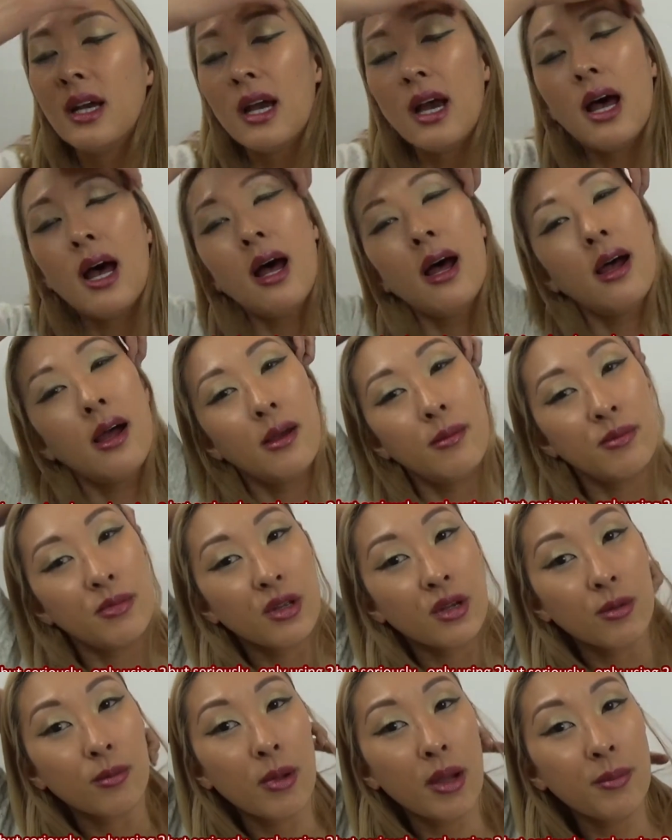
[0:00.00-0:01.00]
Um,
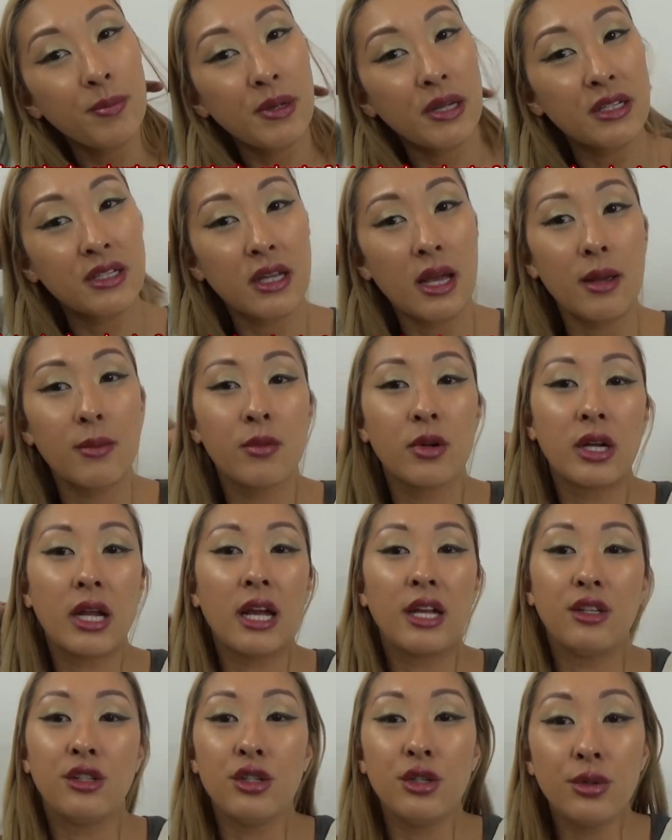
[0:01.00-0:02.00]
there might be a time when
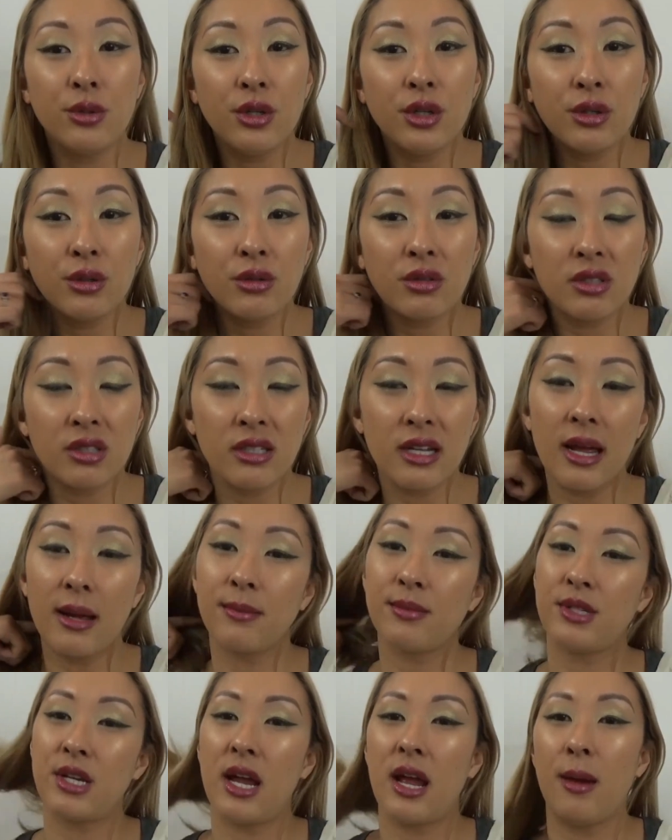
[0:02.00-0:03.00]
I do use
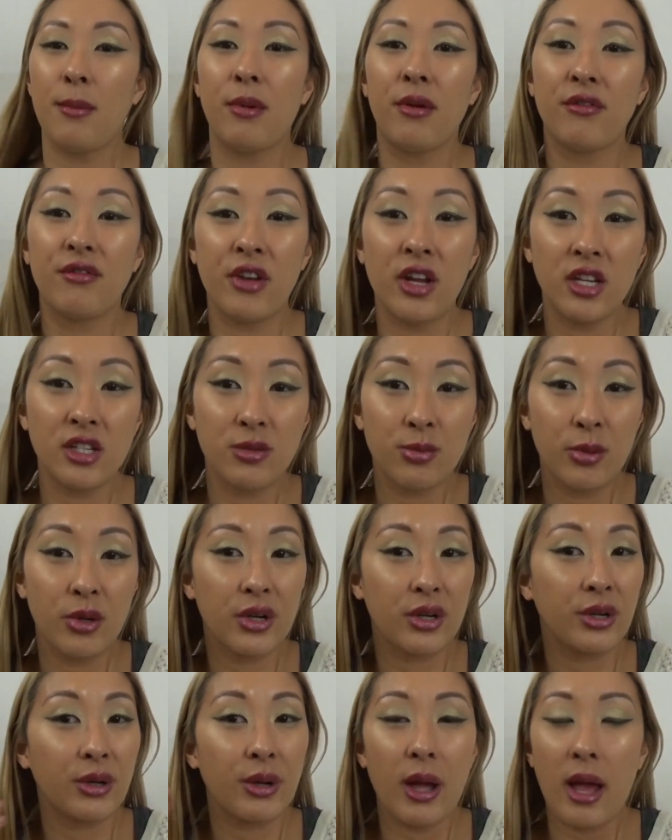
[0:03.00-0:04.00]
Snapchat, but
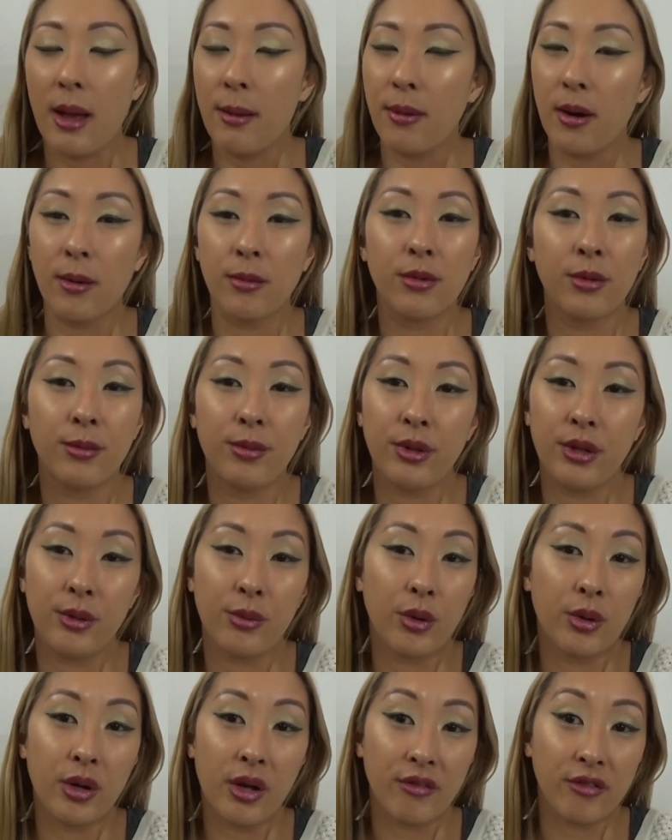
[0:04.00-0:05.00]
Facebook I probably
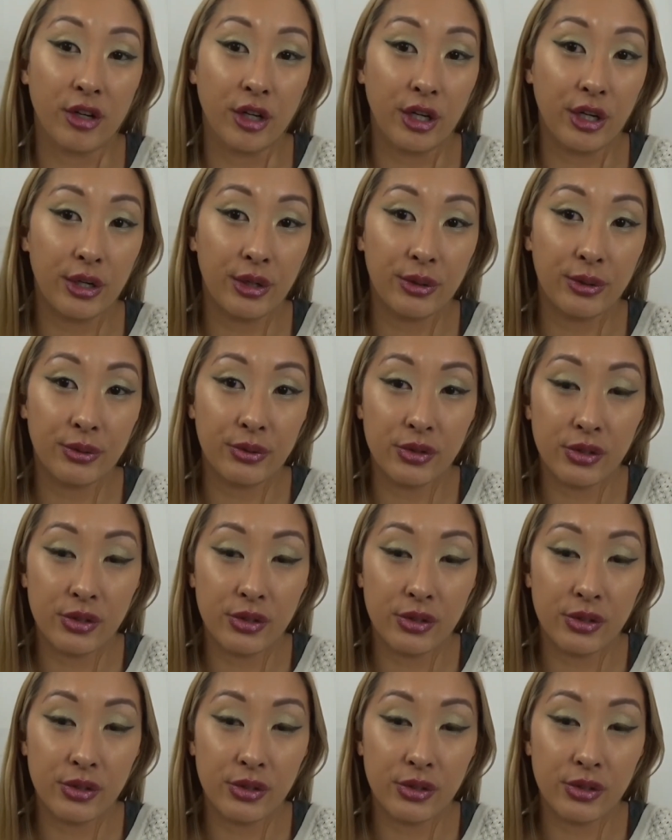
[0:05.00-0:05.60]
won't ever use.